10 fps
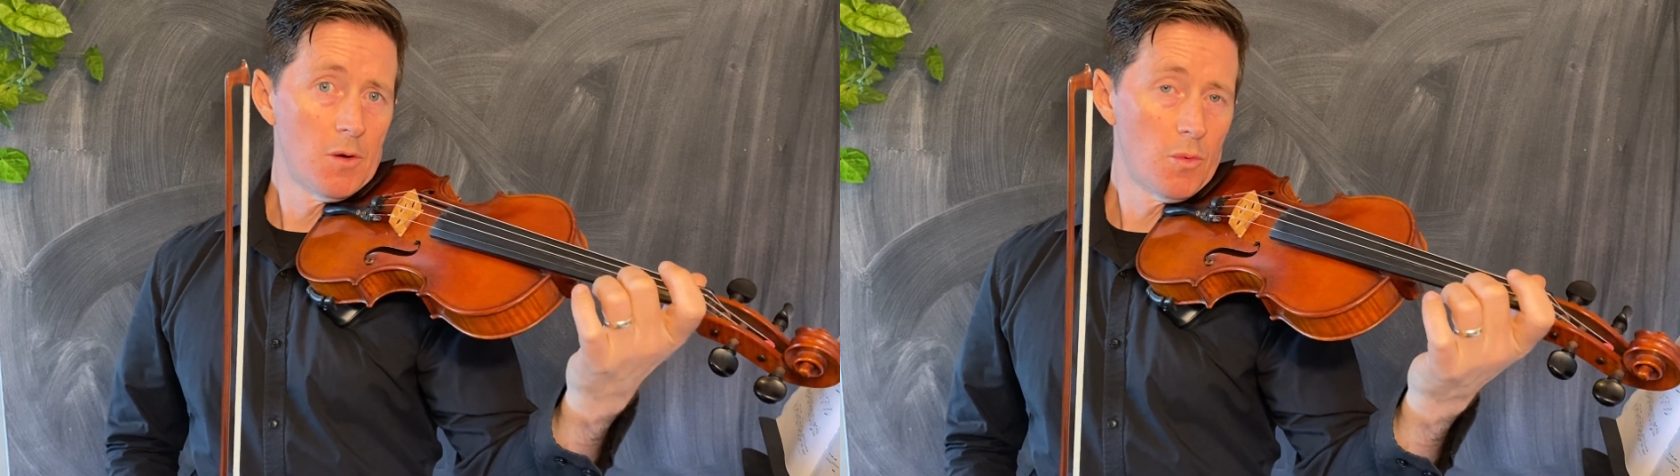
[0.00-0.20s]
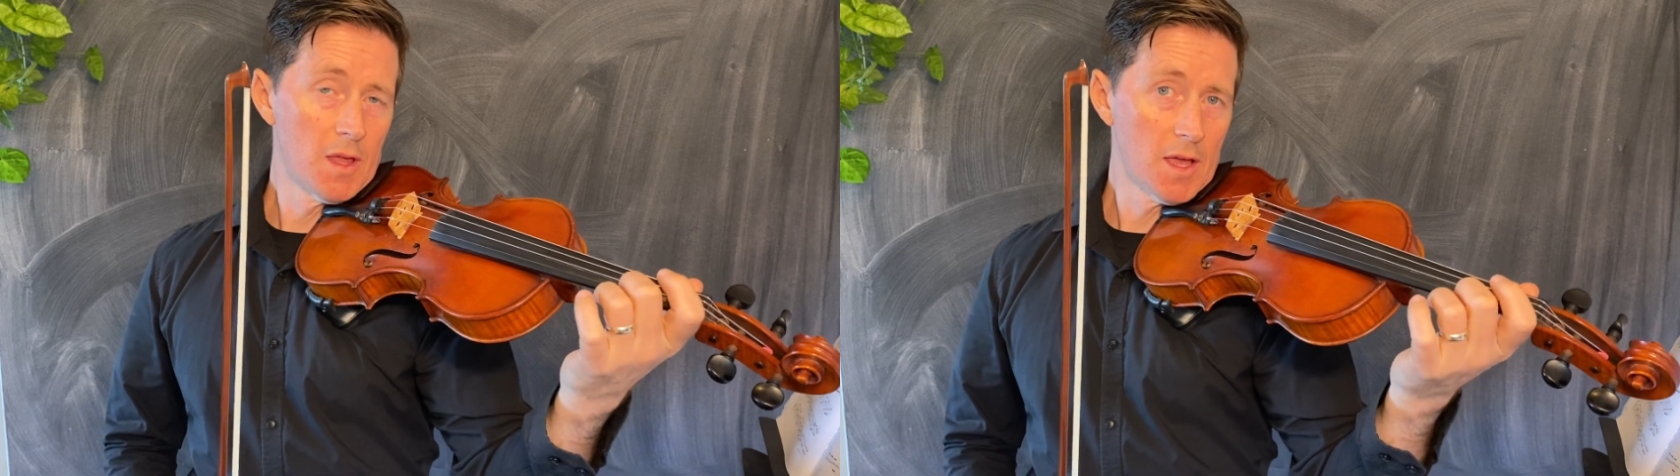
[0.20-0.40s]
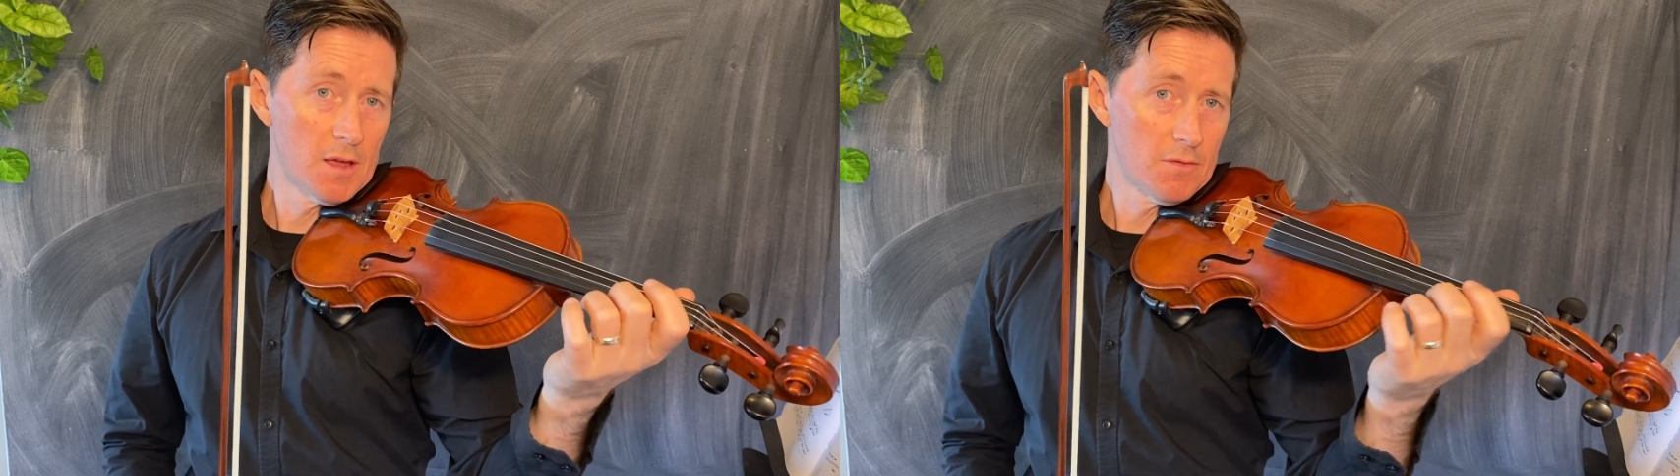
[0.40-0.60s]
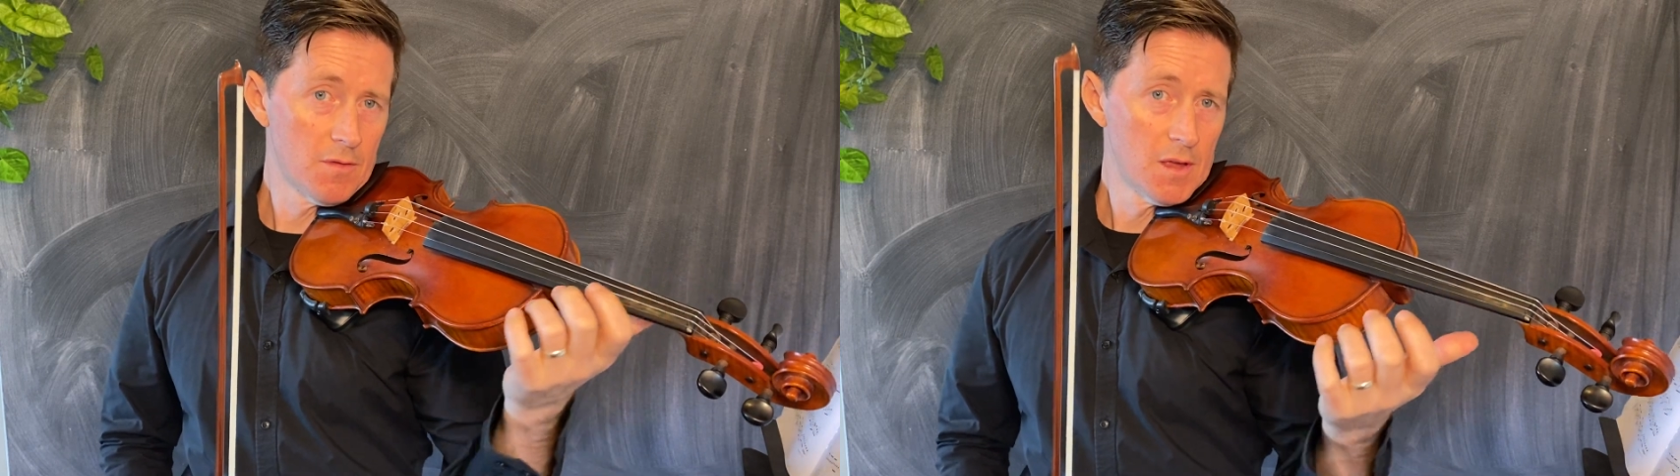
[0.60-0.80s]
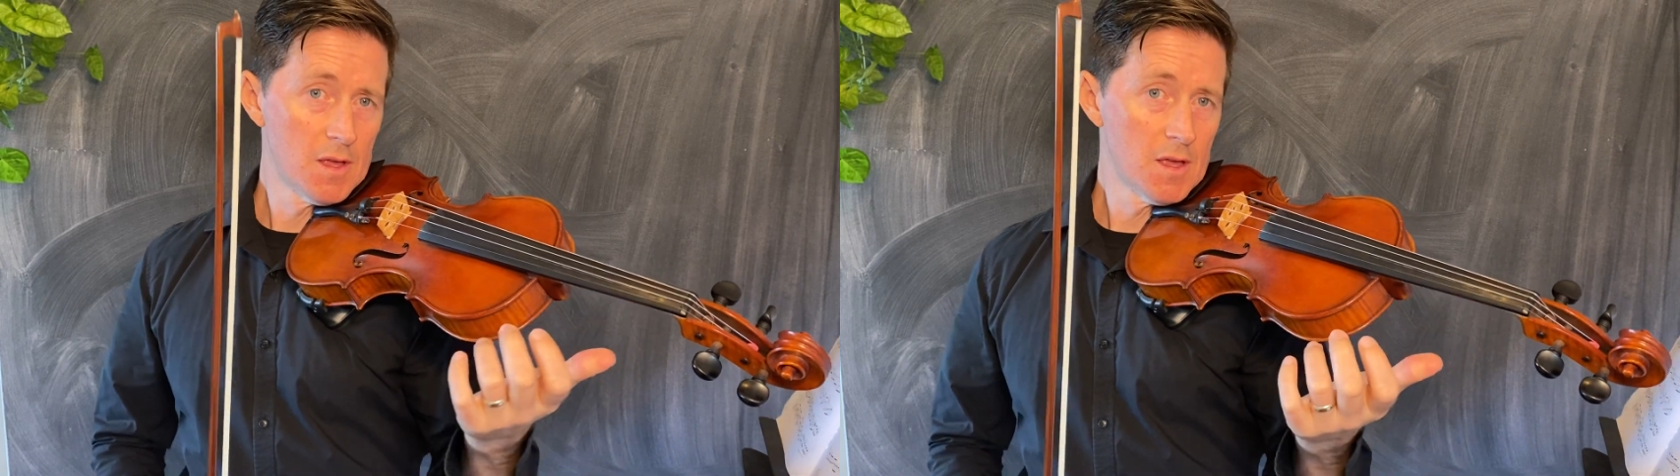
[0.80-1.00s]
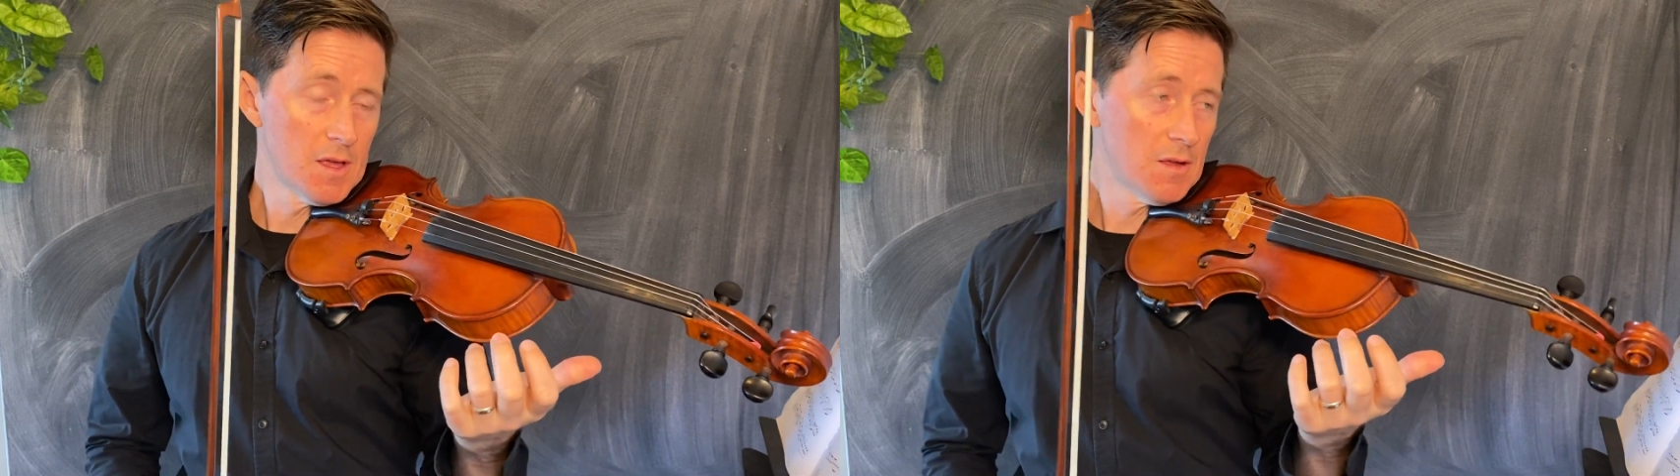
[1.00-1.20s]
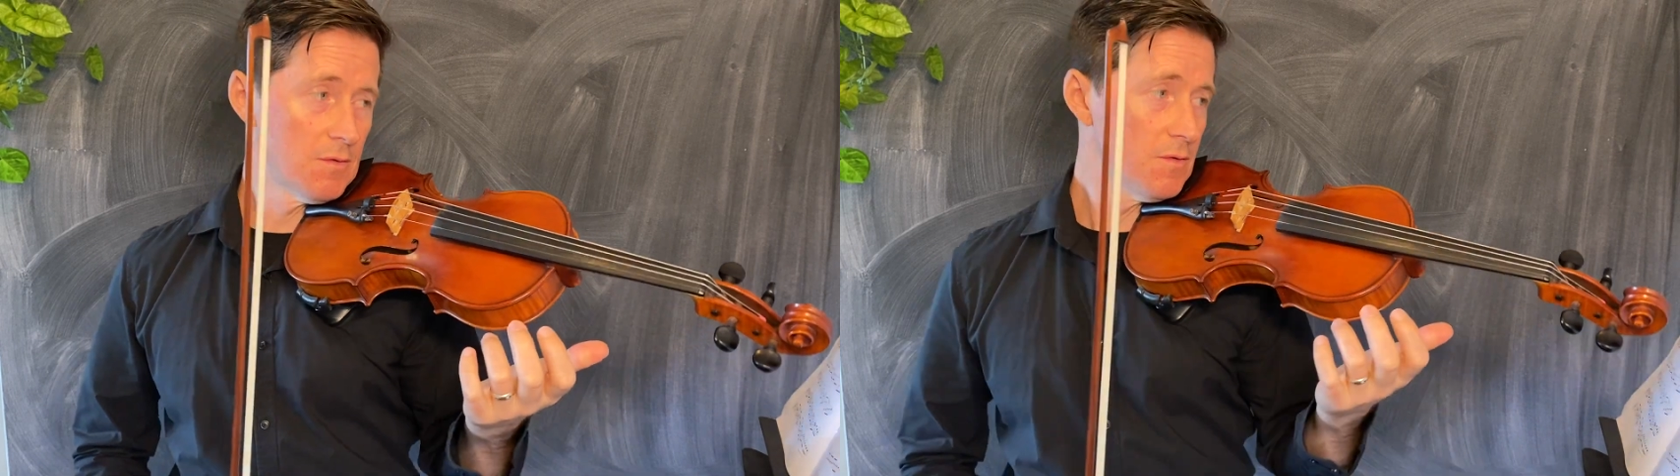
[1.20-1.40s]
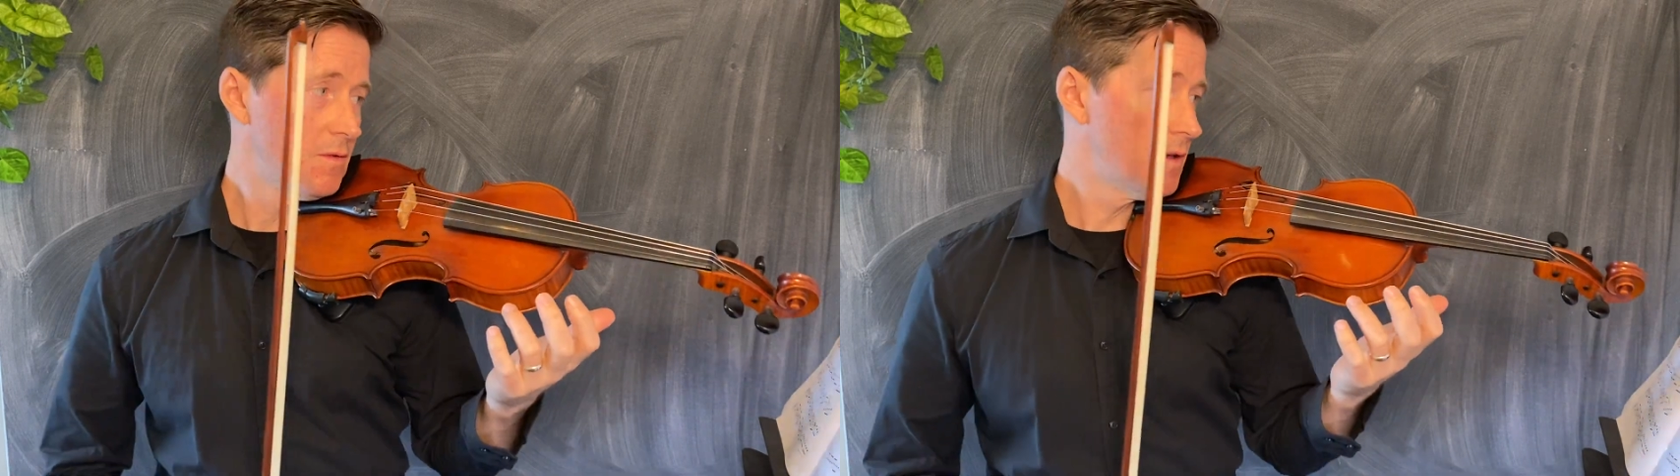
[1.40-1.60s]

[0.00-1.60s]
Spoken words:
we have a